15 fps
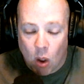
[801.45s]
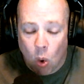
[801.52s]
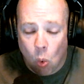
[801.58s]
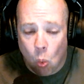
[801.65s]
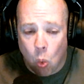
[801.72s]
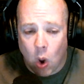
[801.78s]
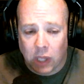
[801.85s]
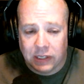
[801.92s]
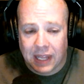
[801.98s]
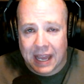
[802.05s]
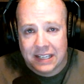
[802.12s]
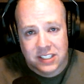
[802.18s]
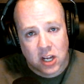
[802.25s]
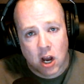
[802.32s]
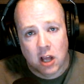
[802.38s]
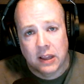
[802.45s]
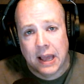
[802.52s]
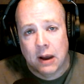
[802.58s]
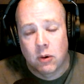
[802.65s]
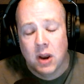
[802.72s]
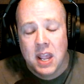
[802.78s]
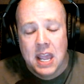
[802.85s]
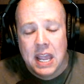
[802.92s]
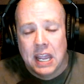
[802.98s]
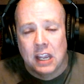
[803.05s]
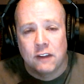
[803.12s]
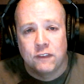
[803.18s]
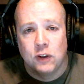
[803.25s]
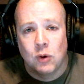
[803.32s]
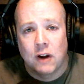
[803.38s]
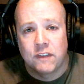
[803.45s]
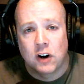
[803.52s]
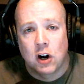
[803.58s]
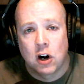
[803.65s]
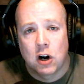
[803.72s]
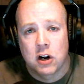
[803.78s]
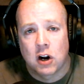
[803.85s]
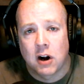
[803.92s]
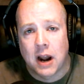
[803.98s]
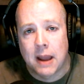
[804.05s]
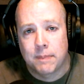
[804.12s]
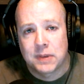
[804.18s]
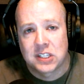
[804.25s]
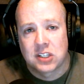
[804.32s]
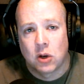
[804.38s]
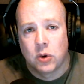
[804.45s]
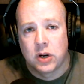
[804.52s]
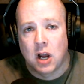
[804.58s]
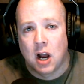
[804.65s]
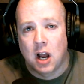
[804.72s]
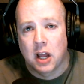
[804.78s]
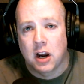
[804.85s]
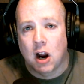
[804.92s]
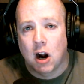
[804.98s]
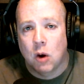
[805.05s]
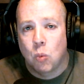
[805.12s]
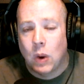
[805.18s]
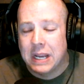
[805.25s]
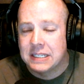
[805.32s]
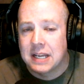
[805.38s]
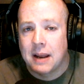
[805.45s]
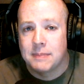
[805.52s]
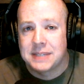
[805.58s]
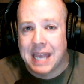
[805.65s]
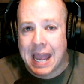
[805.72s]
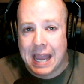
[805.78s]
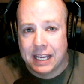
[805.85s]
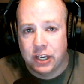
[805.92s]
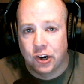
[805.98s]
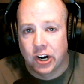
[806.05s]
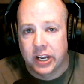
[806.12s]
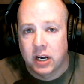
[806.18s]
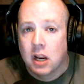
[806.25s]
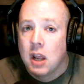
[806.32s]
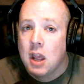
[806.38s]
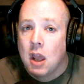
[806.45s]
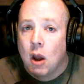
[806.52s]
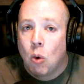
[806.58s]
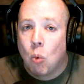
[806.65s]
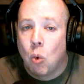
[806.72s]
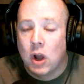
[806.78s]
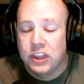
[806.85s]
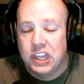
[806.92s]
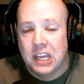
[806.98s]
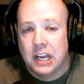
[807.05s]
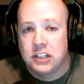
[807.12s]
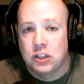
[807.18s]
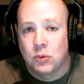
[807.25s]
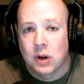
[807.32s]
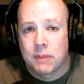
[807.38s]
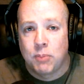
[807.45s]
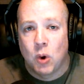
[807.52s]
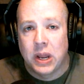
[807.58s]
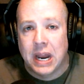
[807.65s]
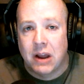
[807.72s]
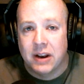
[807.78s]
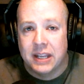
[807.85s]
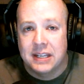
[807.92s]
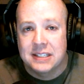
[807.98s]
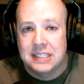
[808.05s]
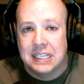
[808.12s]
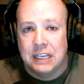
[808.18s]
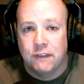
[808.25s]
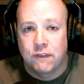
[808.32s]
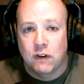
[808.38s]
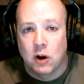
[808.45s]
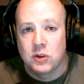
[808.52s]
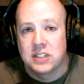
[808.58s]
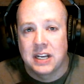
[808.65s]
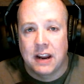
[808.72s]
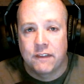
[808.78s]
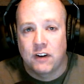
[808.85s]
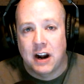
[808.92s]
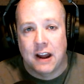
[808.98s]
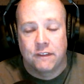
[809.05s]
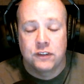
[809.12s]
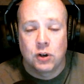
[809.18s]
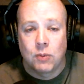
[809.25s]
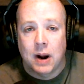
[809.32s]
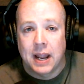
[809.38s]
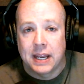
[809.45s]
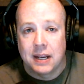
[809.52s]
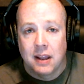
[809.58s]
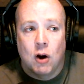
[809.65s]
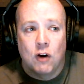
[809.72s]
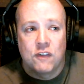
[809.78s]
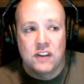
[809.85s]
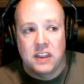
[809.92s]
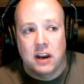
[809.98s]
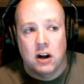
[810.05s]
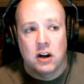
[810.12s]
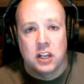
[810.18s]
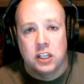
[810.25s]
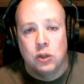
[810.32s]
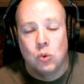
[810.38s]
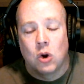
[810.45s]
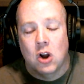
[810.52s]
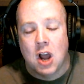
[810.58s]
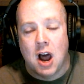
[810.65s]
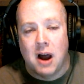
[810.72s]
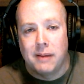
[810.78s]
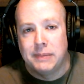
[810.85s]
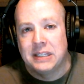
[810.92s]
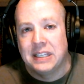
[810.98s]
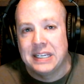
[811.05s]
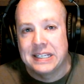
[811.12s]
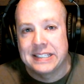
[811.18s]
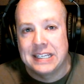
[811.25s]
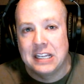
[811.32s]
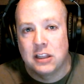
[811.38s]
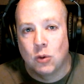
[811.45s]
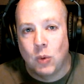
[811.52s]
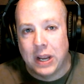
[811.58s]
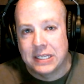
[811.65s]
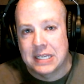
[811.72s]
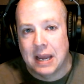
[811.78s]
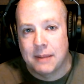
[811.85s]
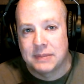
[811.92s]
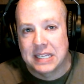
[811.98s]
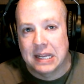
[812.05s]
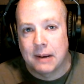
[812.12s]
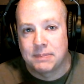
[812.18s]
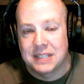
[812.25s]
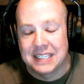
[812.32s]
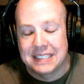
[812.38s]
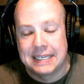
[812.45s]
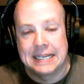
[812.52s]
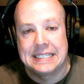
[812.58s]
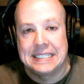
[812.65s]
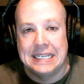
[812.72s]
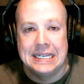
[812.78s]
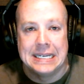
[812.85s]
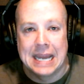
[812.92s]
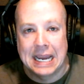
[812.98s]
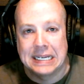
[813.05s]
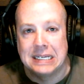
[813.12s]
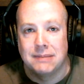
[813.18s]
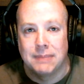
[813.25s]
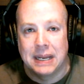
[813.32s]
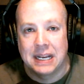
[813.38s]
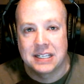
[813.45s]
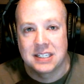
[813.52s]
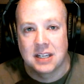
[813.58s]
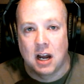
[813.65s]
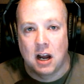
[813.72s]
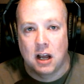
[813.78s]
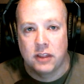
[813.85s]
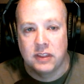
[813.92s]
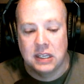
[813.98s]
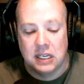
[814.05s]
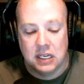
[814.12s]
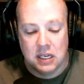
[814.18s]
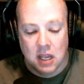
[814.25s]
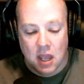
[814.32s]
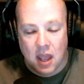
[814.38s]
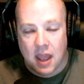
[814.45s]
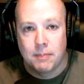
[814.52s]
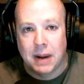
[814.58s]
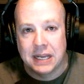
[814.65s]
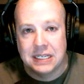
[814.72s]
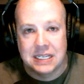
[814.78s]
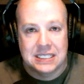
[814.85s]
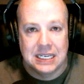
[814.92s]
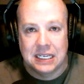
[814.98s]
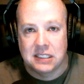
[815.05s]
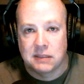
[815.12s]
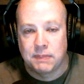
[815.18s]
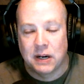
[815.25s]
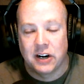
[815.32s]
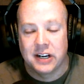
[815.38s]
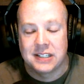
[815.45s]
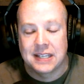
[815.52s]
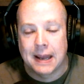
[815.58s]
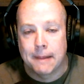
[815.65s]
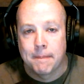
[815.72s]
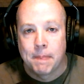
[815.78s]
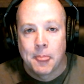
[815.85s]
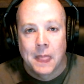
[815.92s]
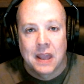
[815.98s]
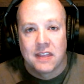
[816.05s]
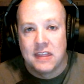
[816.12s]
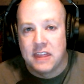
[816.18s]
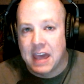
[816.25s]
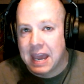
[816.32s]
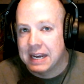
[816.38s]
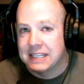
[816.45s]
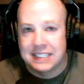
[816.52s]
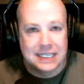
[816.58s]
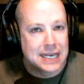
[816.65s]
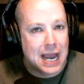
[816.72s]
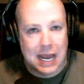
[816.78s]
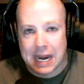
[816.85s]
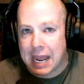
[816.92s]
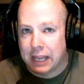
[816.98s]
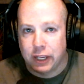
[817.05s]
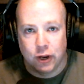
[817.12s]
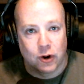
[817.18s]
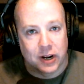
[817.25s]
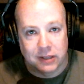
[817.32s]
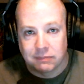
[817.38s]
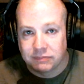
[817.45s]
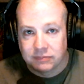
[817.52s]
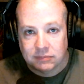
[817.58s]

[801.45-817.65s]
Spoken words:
One last call out. If you ever heard our episode on Are Wait Times Accurate? One thing I do want to point out is the Frozen Ever After ride. Over there, you will commonly see the wait times get up to 60, 90 minutes on the My Disney Experience app. That is not accurate